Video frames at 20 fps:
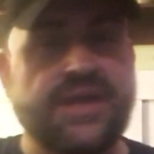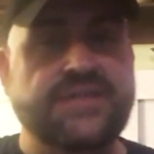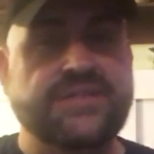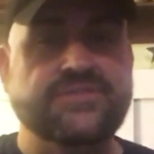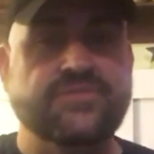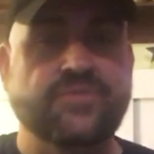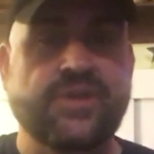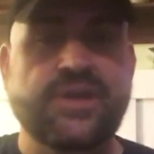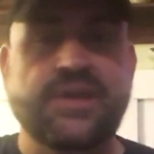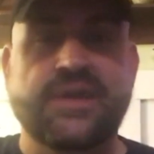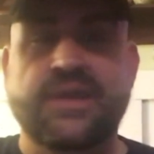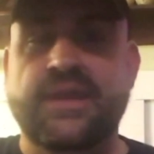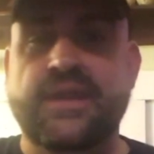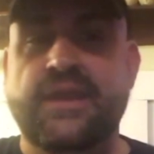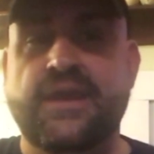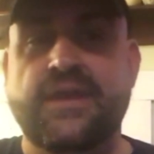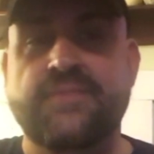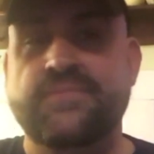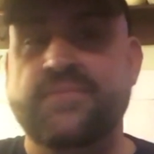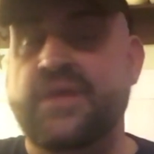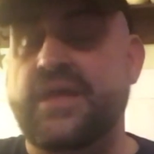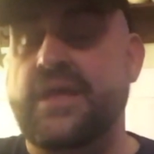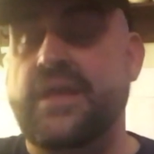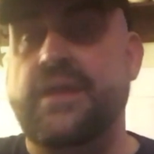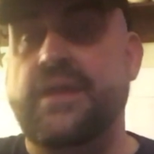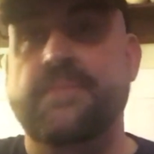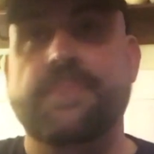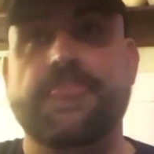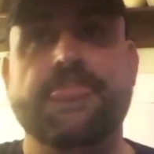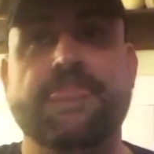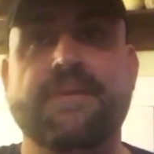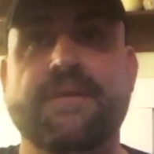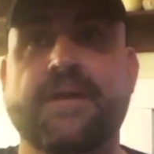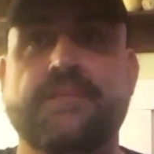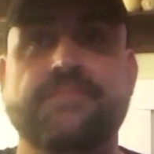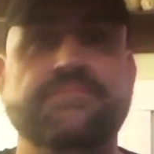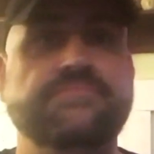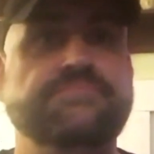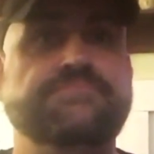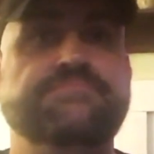next week, and I'm going
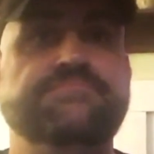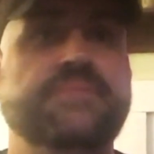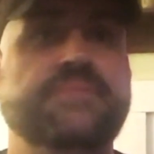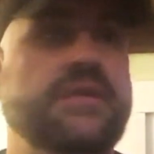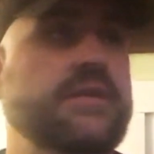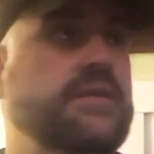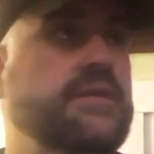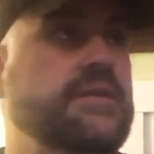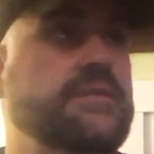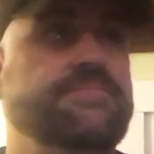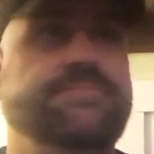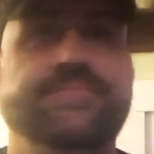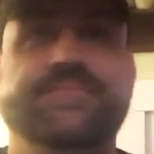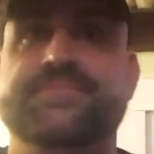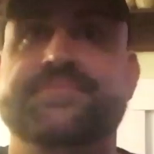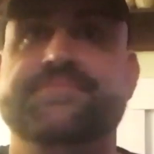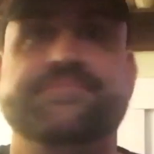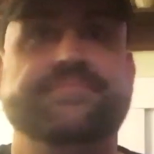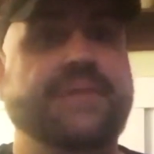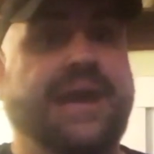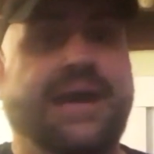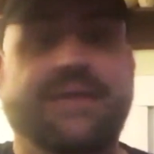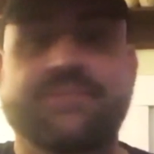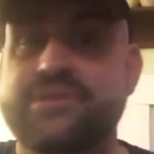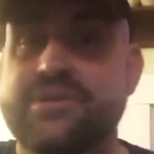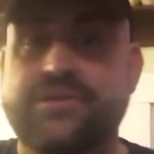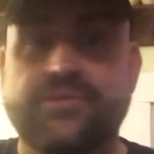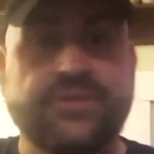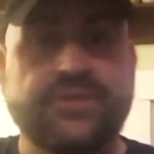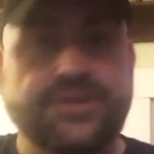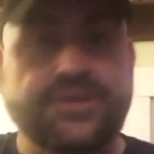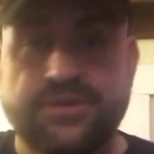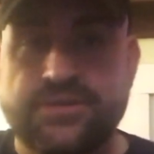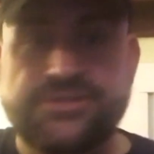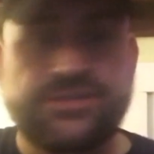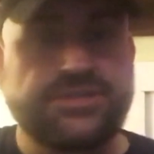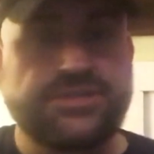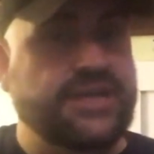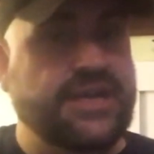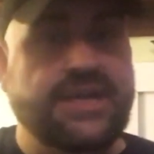to
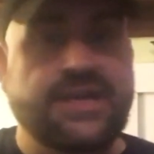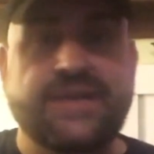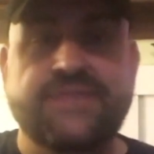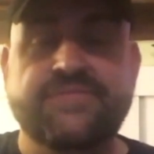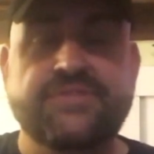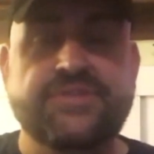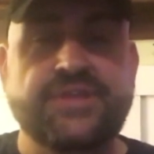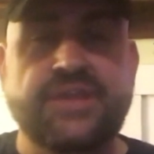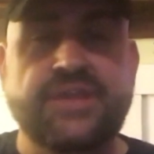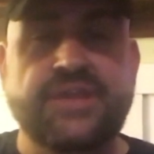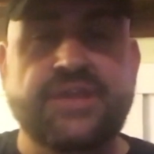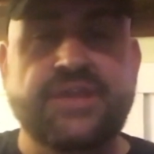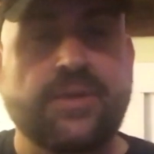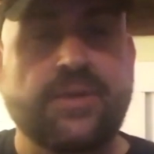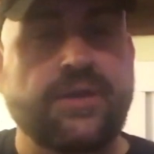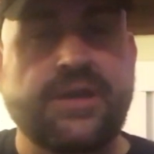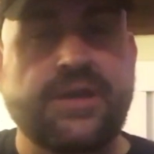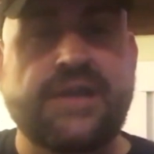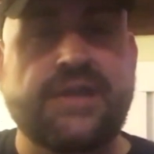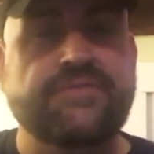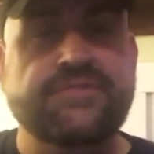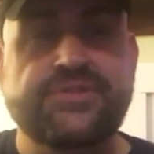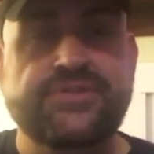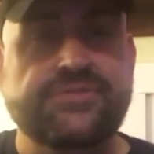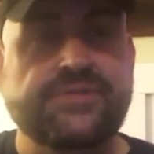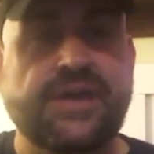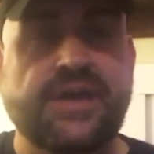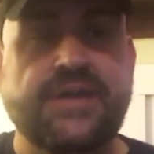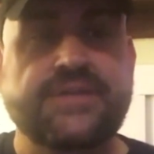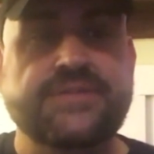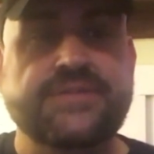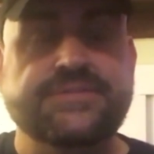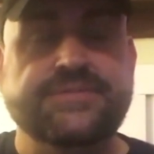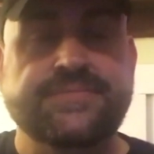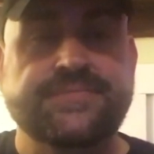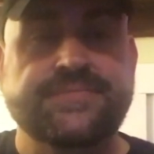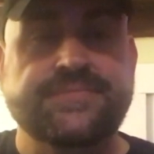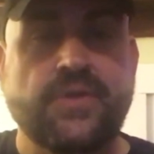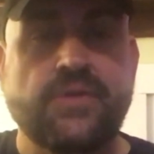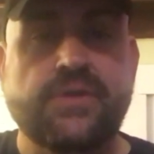regurgitate everything I learned there for you guys.
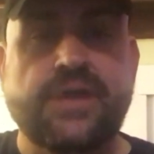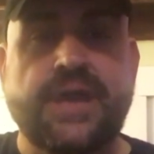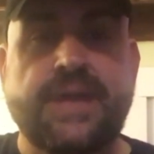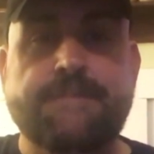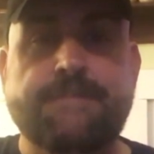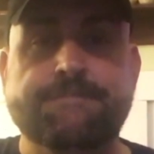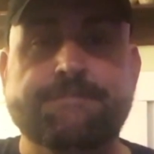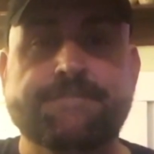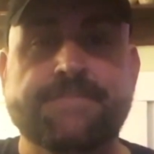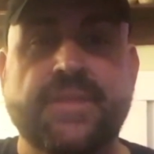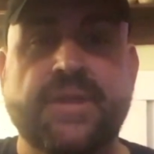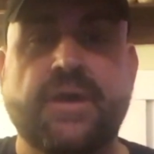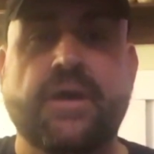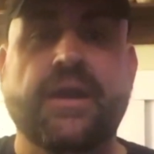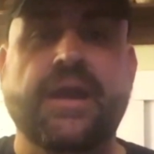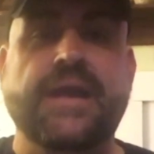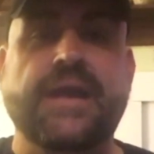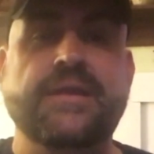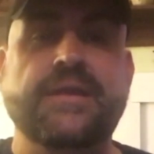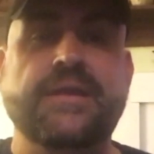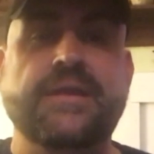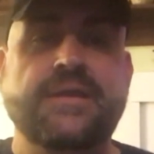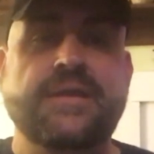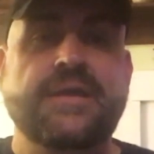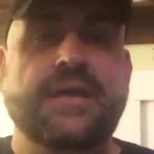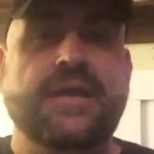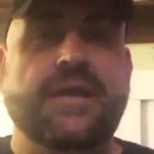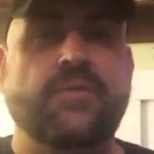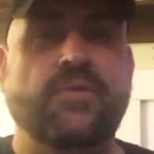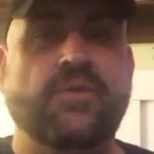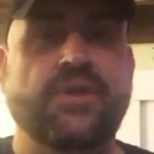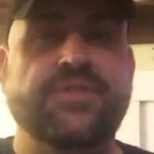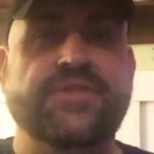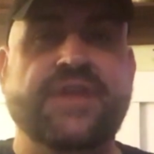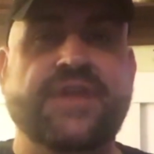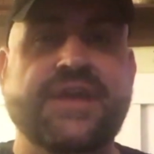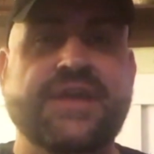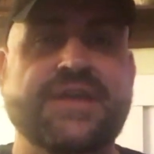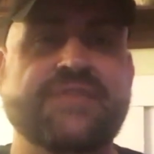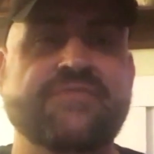Okay, all right. I want to
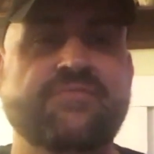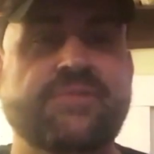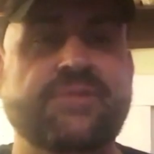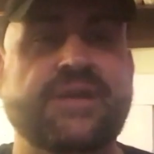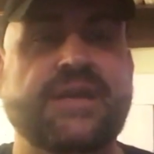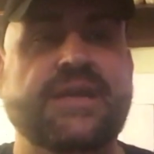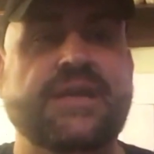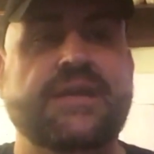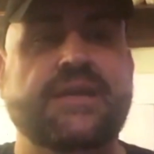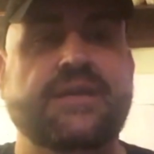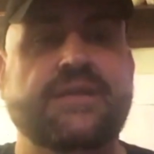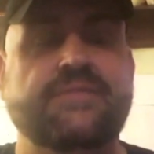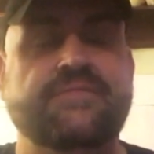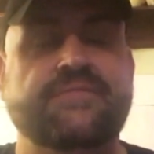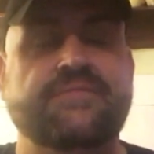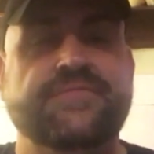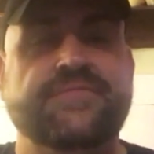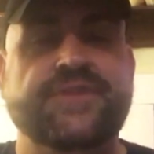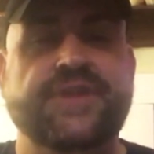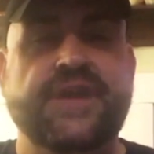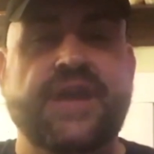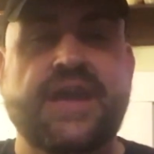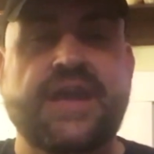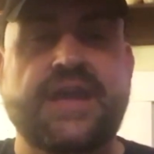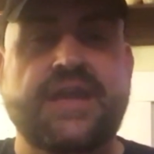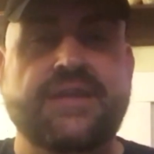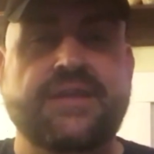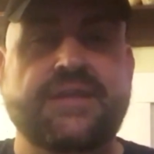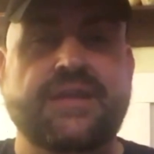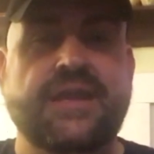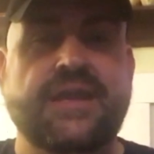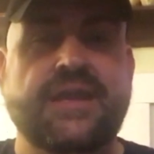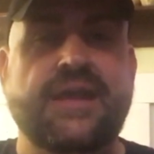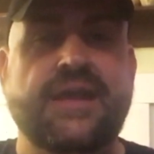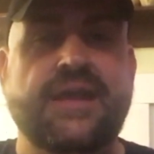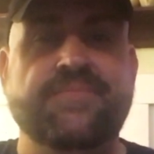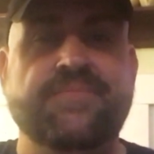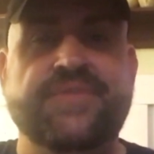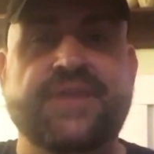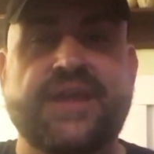thank everybody tonight. And
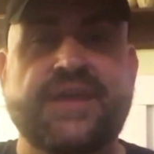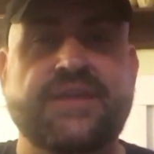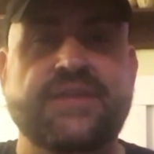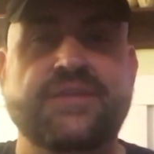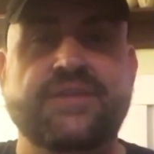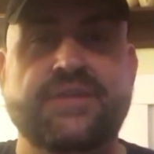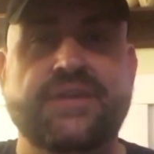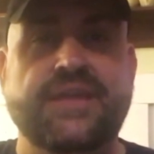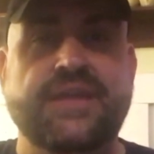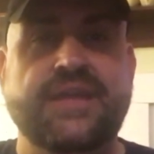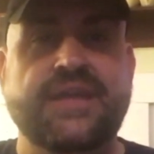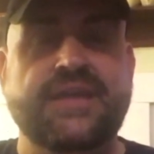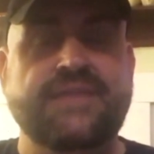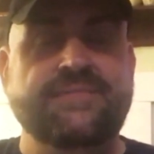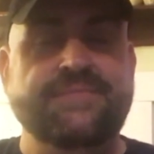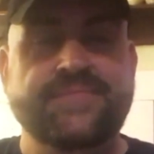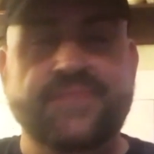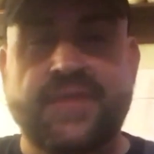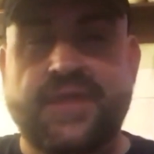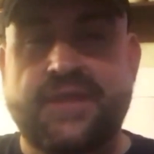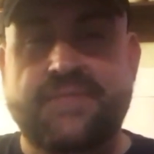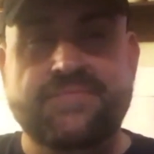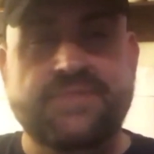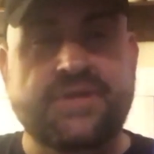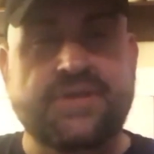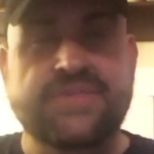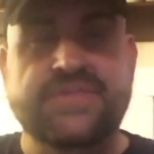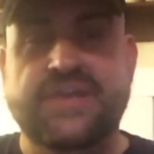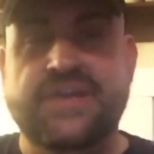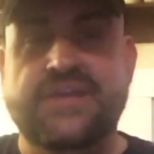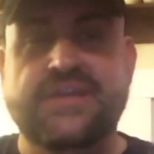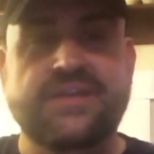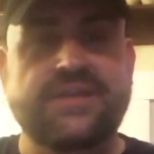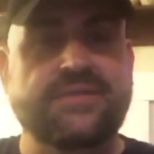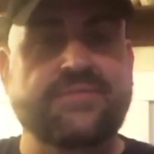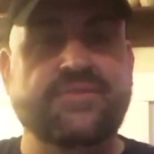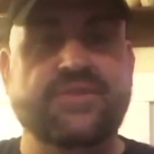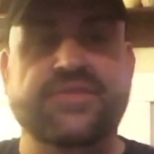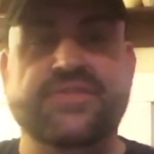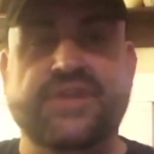I'm thanking you again, and I'm going to thank you,
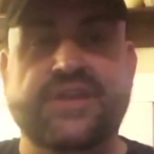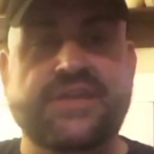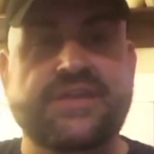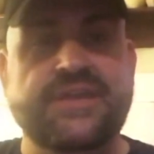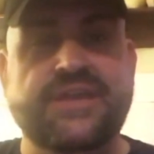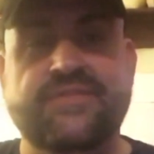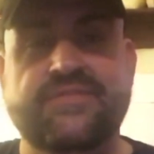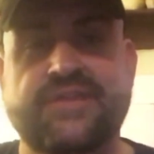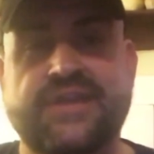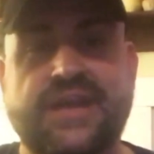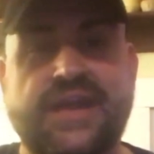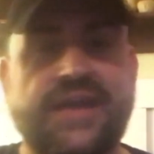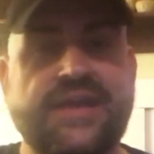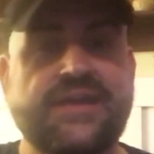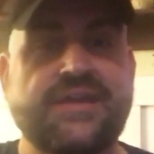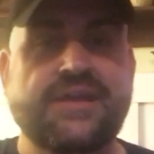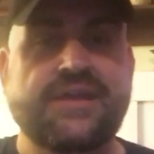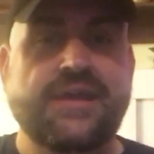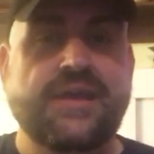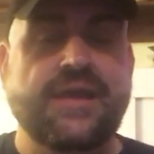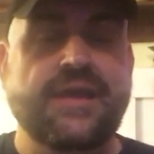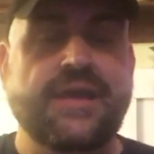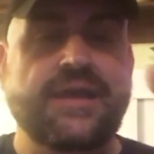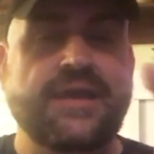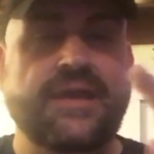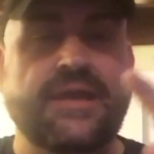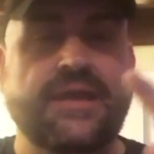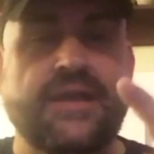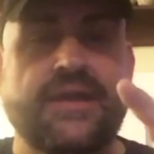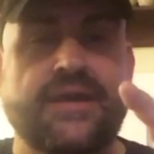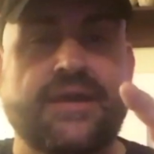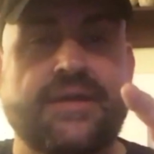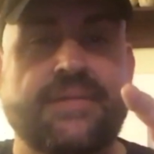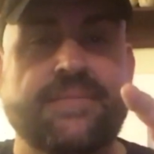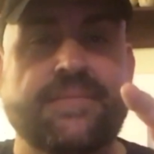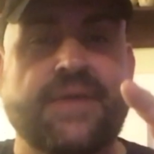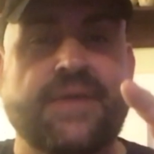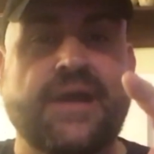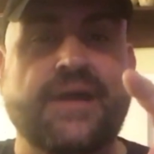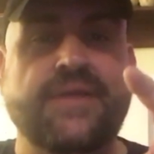and I'm going to thank you every day. And
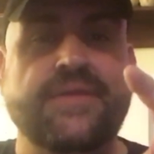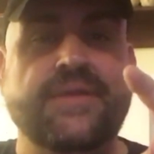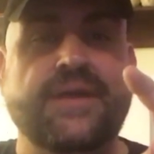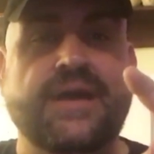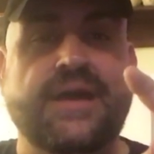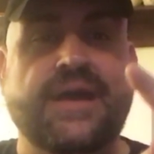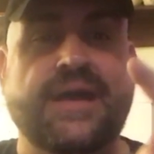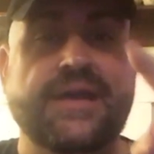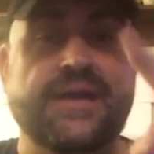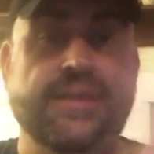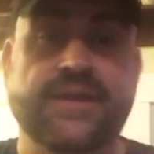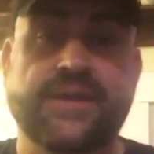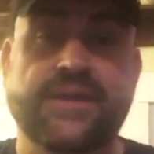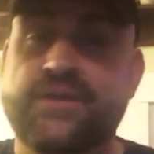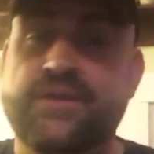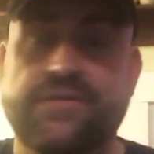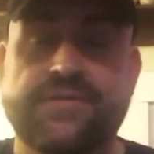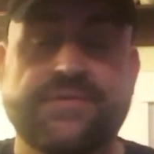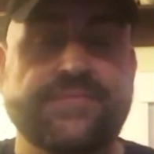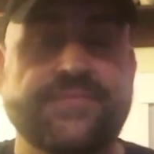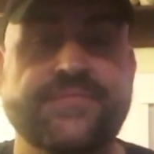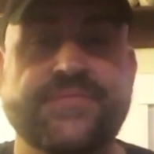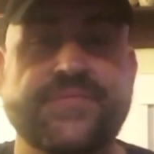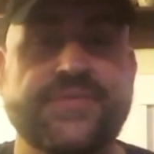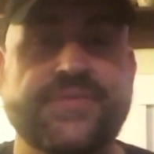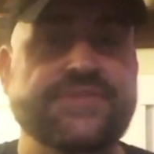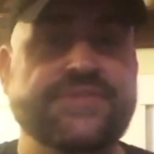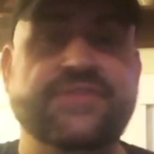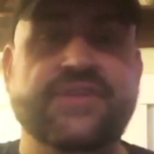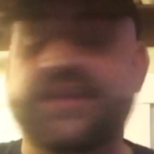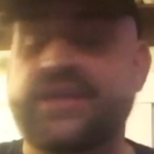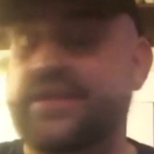I got to go. It's